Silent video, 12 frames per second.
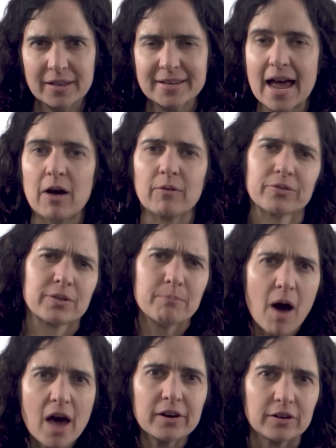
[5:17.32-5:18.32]
Now, the
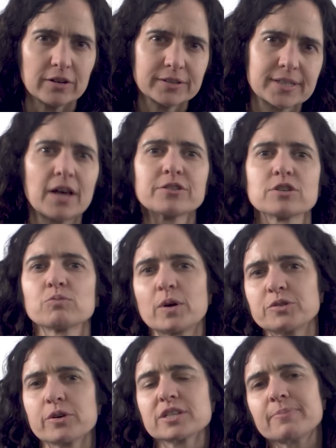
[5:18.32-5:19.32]
model tells us what
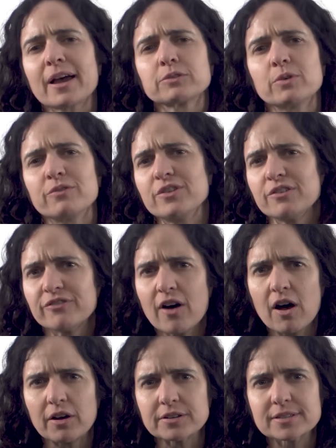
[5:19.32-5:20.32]
to expect when V
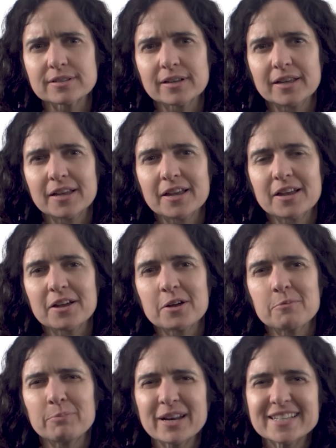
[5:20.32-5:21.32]
falls,
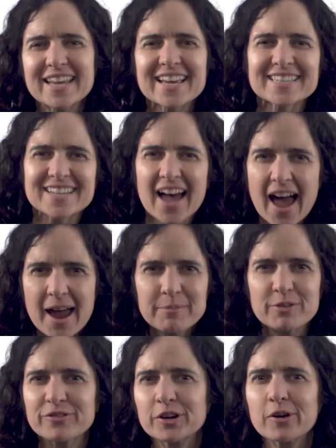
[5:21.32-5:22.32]
but it takes time
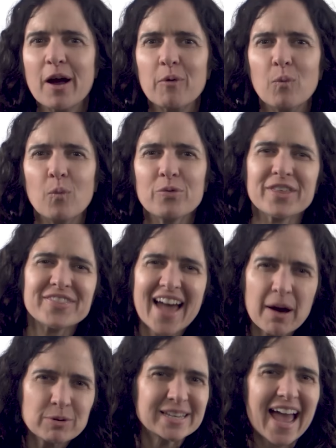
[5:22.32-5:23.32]
to figure out that
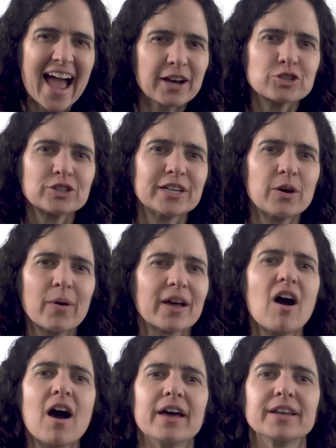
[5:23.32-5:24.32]
that was actually going
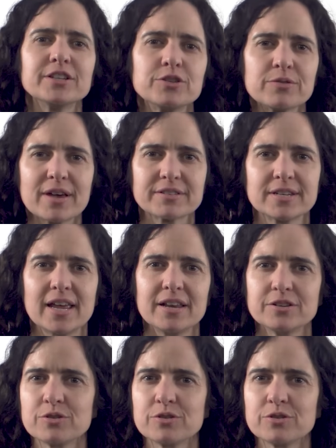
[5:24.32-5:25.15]
on in 2008 and